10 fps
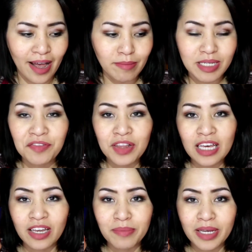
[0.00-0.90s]
I'm
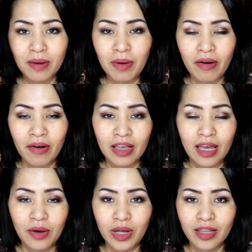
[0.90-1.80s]
definitely going to be comparing
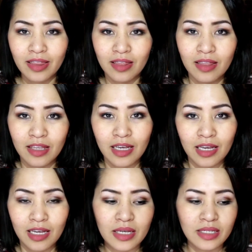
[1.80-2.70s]
it with
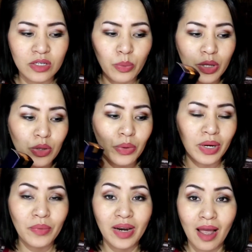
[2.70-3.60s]
the Soap &
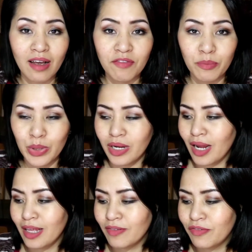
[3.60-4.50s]
Glory One Heck of a
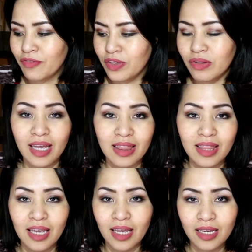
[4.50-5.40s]
Blot. I feel
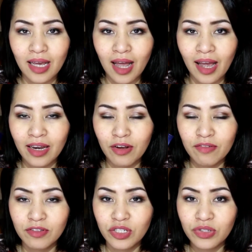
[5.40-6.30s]
like they kind
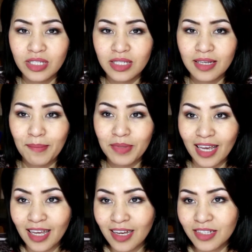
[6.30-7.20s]
of do the same
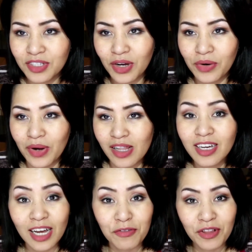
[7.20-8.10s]
thing, so
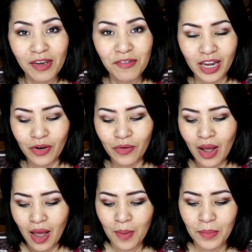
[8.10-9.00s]
look out for that video.
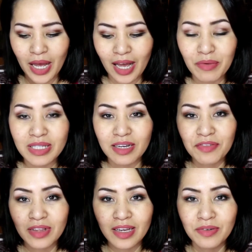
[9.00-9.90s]
But I would
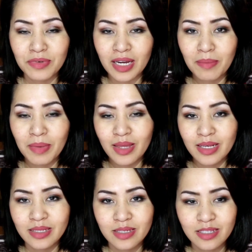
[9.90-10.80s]
definitely recommend
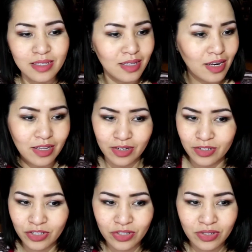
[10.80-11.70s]
this.
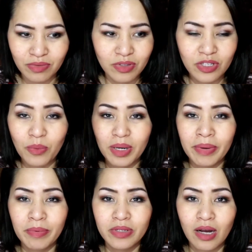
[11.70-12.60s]
There's so
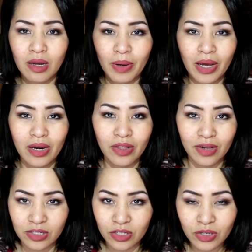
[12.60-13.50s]
many people talk about it.
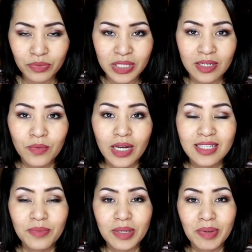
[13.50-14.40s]
There's a good reason why
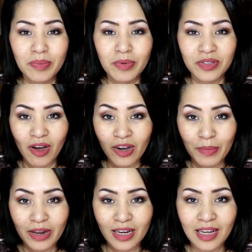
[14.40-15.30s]
so many people talk
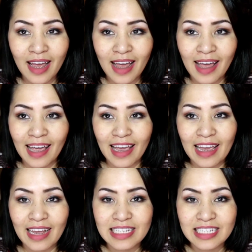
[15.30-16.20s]
about it.
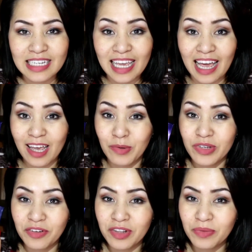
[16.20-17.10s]
And yeah, I
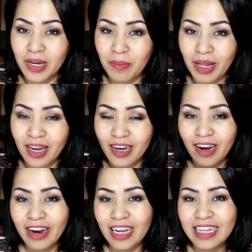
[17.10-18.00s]
would definitely recommend it.
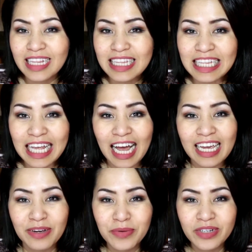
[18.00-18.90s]
Alright,
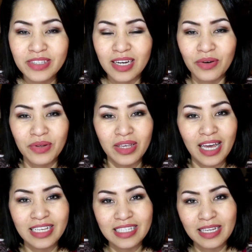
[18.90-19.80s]
I will talk with you
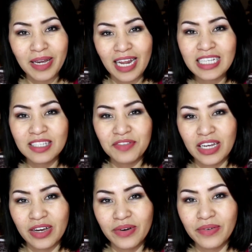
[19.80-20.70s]
guys in my next
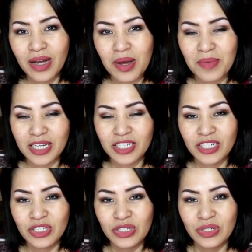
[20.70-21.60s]
video. Make
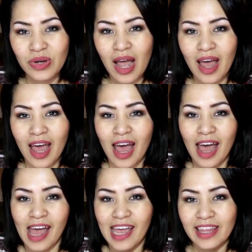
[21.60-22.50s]
sure to
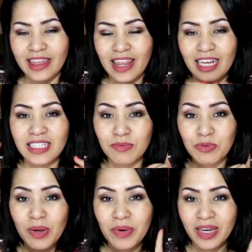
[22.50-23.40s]
hit that
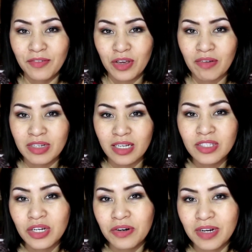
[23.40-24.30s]
subscribe button if you haven't
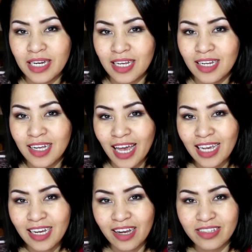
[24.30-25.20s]
done so already.
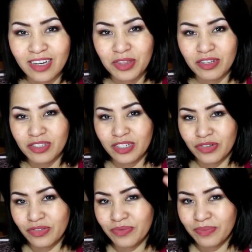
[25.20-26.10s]
Okay, I'll talk with you
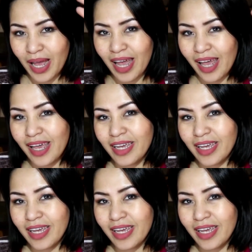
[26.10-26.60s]
soon. Bye.